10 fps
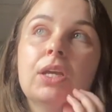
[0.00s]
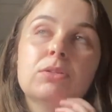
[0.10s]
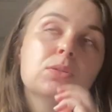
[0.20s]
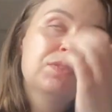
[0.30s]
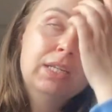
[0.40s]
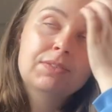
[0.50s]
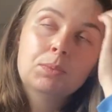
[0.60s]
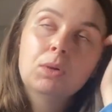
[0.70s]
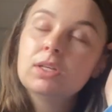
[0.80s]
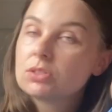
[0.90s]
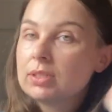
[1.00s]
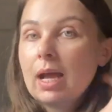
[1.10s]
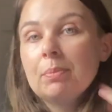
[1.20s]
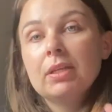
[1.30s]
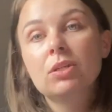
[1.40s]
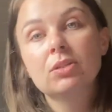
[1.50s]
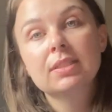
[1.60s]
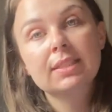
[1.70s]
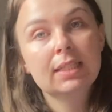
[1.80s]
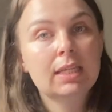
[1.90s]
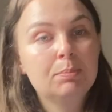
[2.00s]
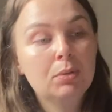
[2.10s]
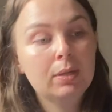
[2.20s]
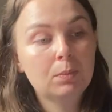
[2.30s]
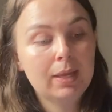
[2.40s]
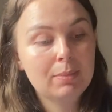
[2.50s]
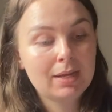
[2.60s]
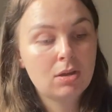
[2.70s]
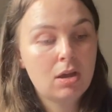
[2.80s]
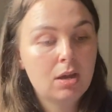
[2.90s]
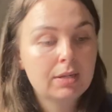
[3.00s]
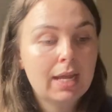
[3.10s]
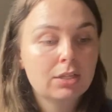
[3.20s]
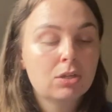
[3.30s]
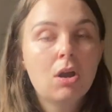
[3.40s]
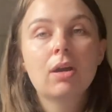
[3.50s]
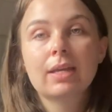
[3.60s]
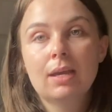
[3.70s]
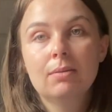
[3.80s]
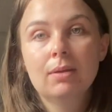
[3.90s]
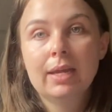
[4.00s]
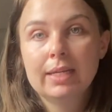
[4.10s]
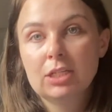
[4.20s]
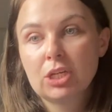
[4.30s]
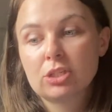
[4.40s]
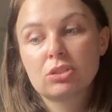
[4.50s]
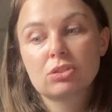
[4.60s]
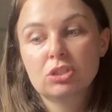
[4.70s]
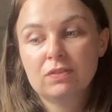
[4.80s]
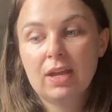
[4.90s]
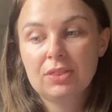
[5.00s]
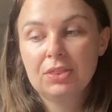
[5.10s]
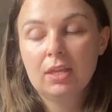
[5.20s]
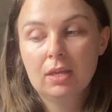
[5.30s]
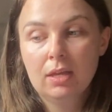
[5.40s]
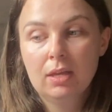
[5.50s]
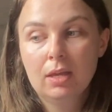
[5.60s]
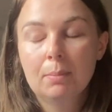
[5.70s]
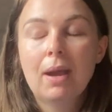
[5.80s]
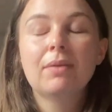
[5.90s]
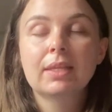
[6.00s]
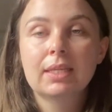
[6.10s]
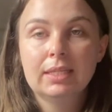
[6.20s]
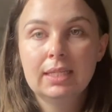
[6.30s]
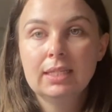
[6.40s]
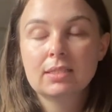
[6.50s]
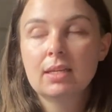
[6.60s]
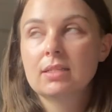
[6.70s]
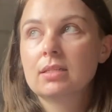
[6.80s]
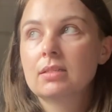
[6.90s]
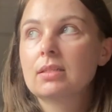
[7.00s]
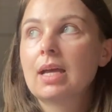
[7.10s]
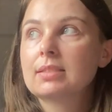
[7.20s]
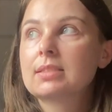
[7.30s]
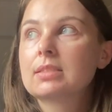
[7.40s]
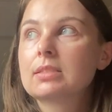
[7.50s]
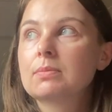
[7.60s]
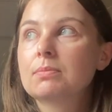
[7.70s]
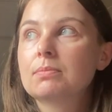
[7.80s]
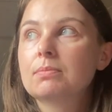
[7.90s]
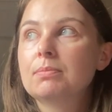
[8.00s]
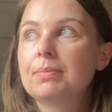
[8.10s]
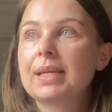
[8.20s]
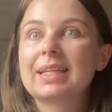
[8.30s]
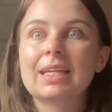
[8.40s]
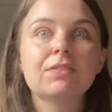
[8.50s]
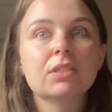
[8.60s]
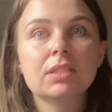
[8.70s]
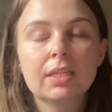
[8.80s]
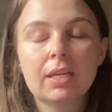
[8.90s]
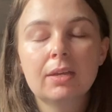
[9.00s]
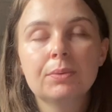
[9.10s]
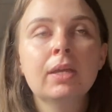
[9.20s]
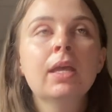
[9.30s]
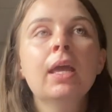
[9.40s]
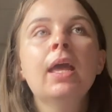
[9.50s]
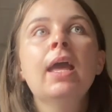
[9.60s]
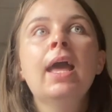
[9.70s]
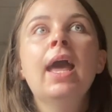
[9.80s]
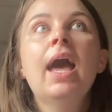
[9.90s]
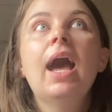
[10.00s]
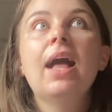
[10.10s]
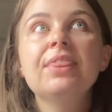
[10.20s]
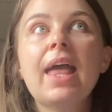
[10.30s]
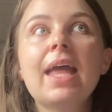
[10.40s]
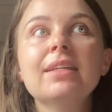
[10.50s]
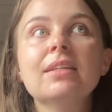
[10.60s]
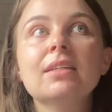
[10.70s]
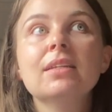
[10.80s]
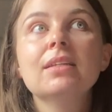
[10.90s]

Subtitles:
something even worse could happen and you're going to see that you're putting weight back on and you can't get any injections because you've had the amount that you needed and that's been given to you. And then,